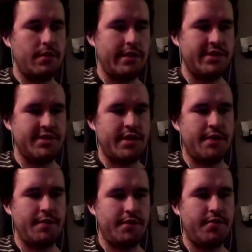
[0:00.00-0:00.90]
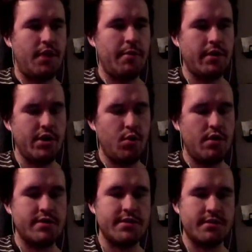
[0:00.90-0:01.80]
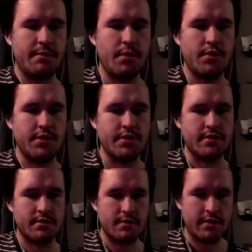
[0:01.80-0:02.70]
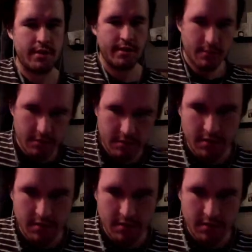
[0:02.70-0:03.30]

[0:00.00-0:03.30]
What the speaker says: like just kind of describing nuances and emotions and like